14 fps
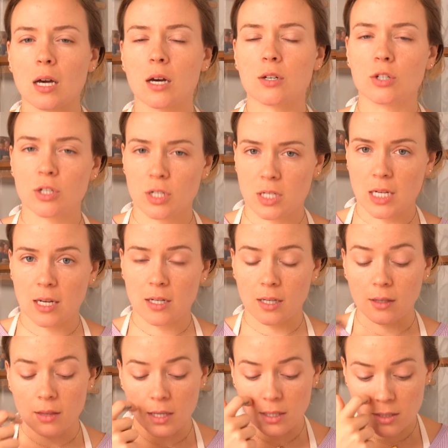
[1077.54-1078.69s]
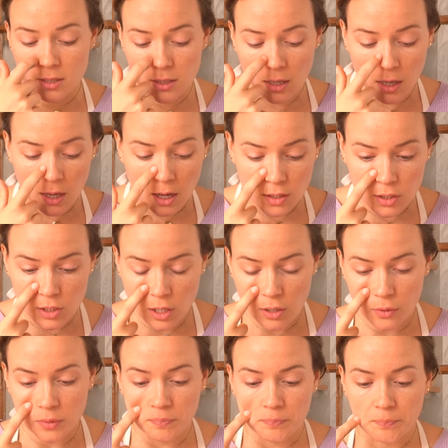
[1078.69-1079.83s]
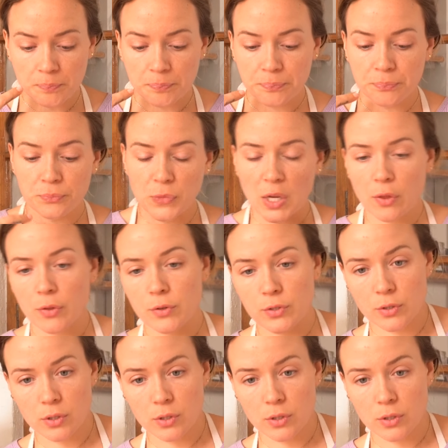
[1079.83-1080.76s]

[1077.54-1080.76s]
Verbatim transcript: understanding things. So those